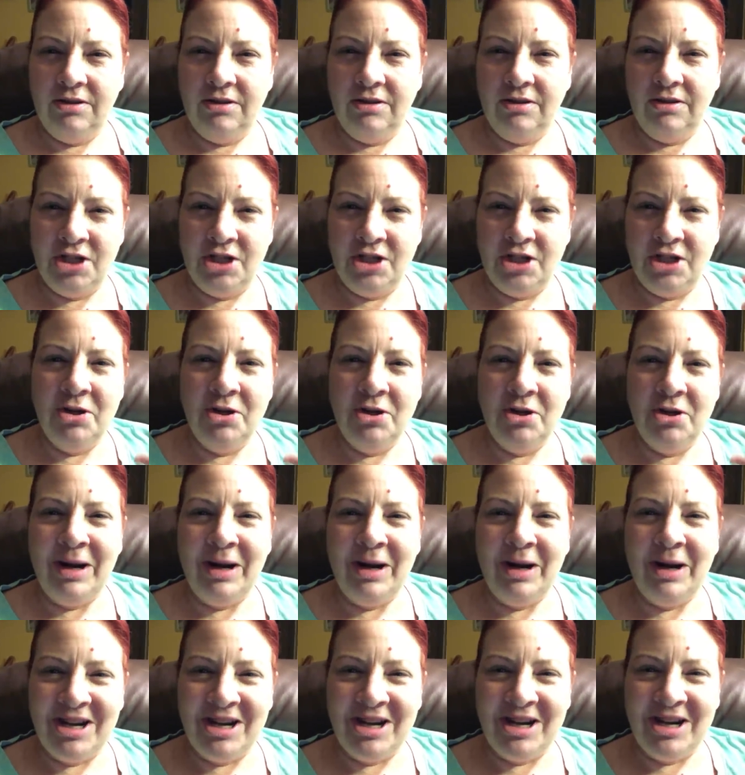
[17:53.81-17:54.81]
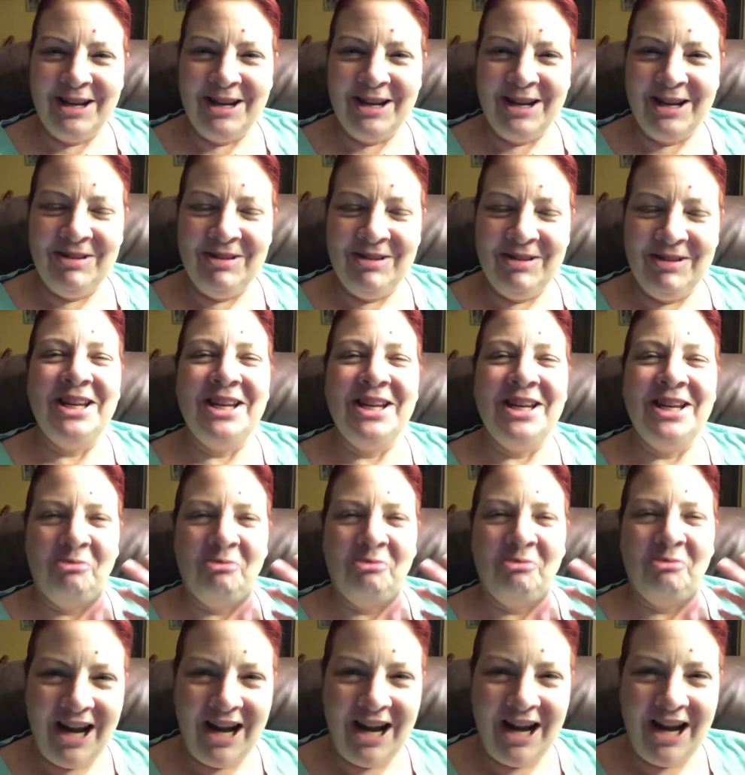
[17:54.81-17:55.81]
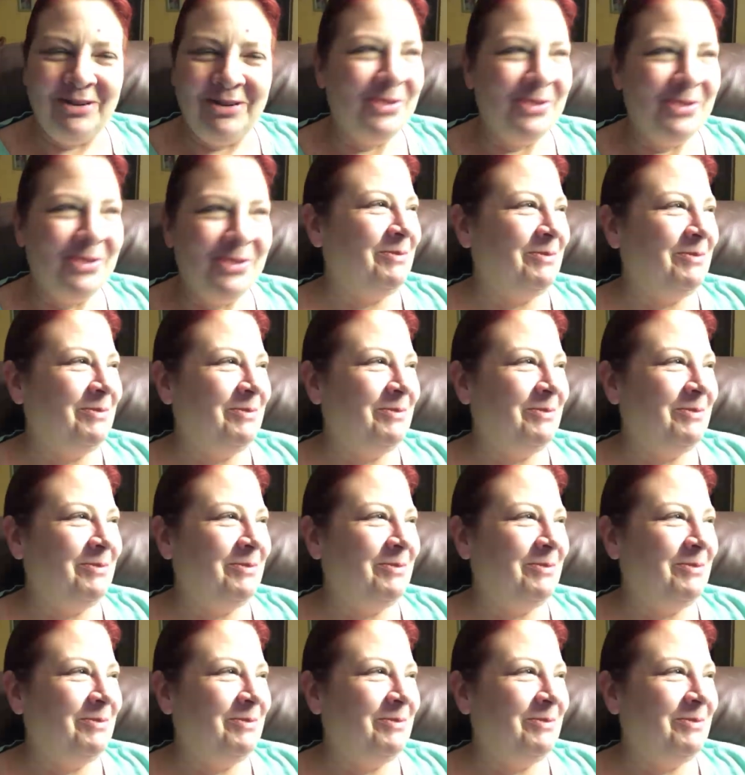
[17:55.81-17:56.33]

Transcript: Do you know what I'm talking about? See, Rhonda knows what I'm